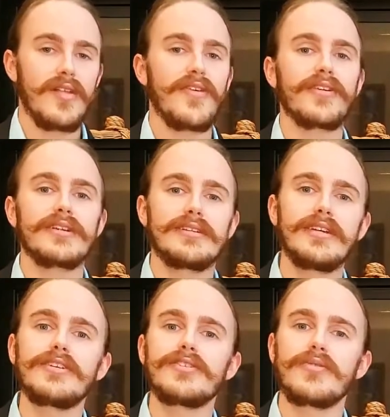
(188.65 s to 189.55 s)
They're going to
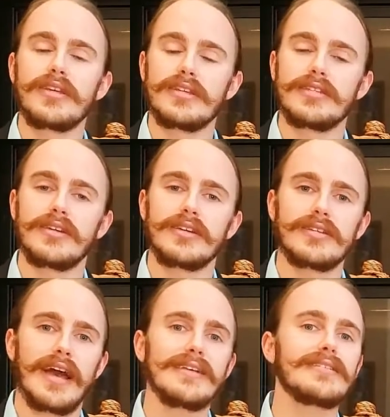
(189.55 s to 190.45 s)
teach you these things
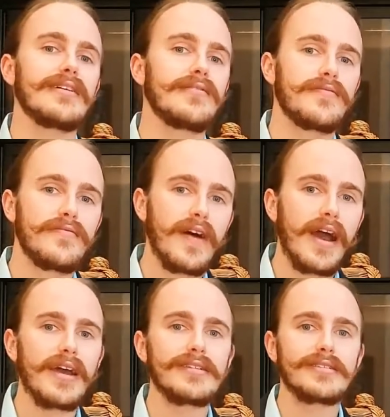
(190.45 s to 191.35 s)
as an
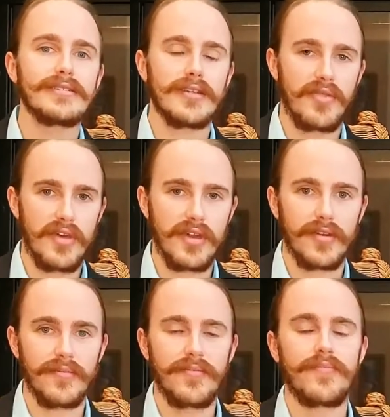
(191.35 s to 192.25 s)
advanced thing.